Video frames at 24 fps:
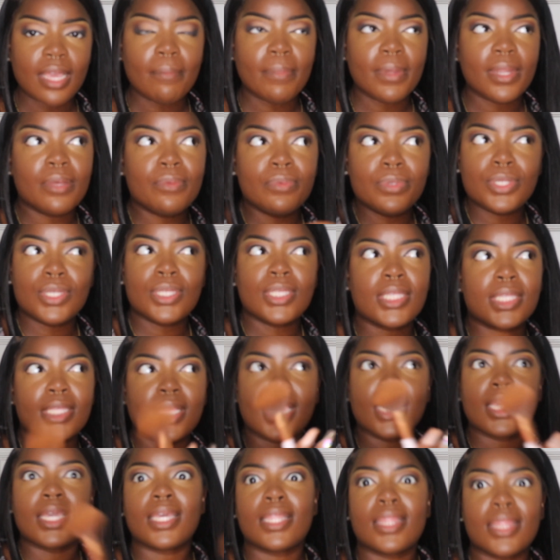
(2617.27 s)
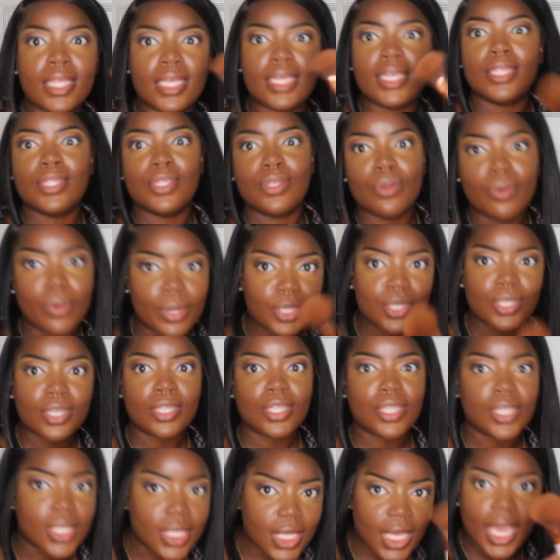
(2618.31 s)
but it was just like the intuition
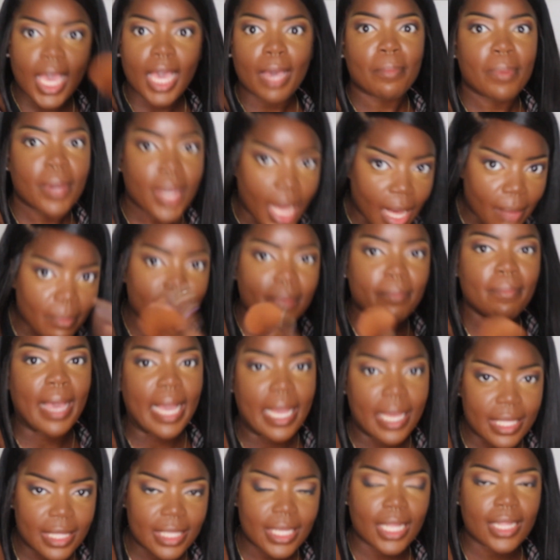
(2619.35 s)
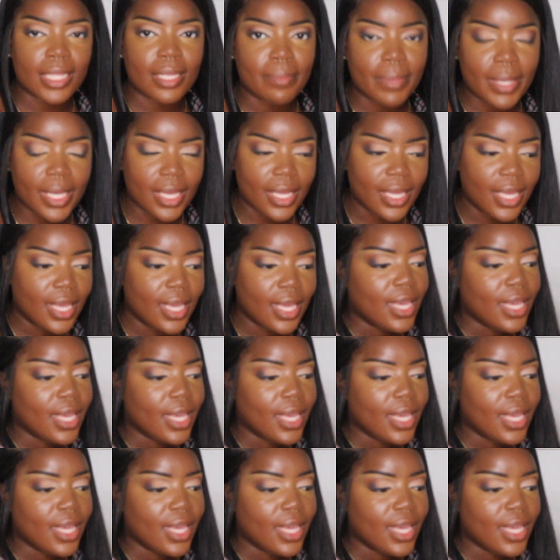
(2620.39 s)
just kept coming back and telling me.